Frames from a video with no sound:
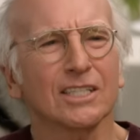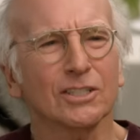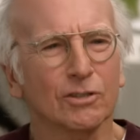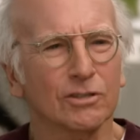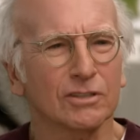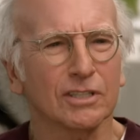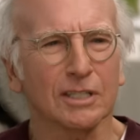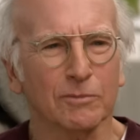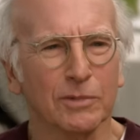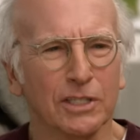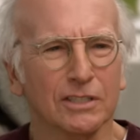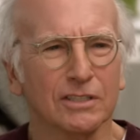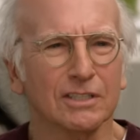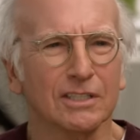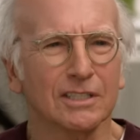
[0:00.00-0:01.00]
interesting
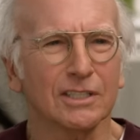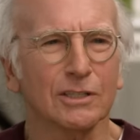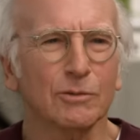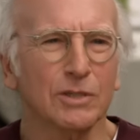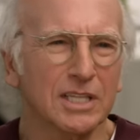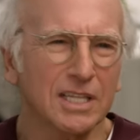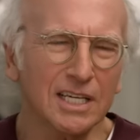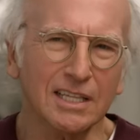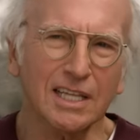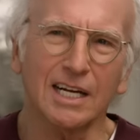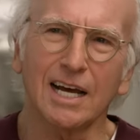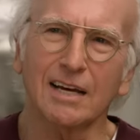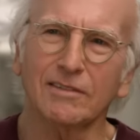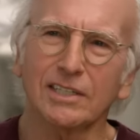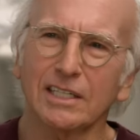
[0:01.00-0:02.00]
because you would think that
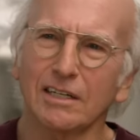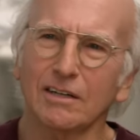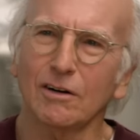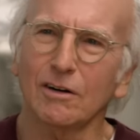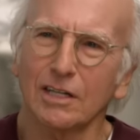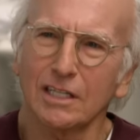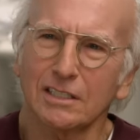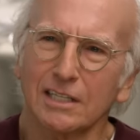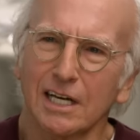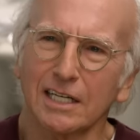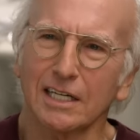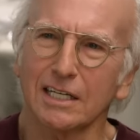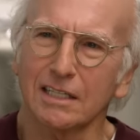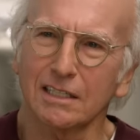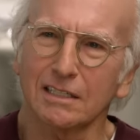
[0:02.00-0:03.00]
having a heart
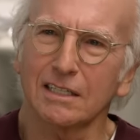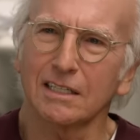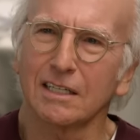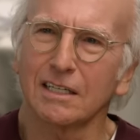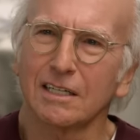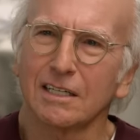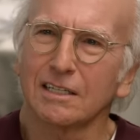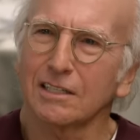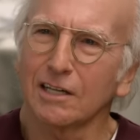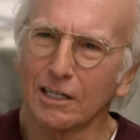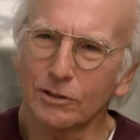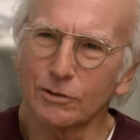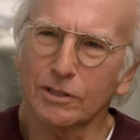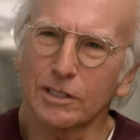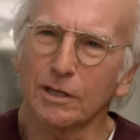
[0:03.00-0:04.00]
attack at a
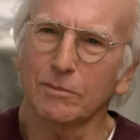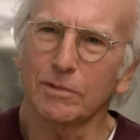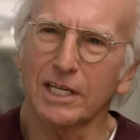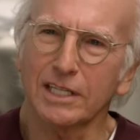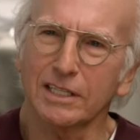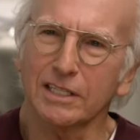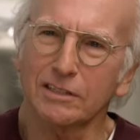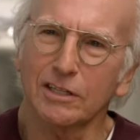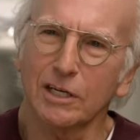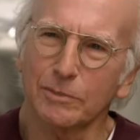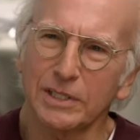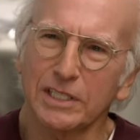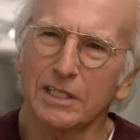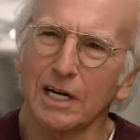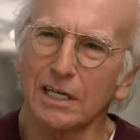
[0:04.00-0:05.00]
country club like this, there'd
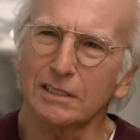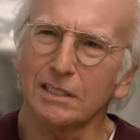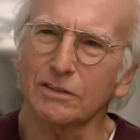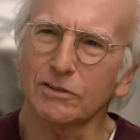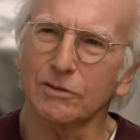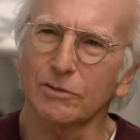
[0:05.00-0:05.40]
be doctors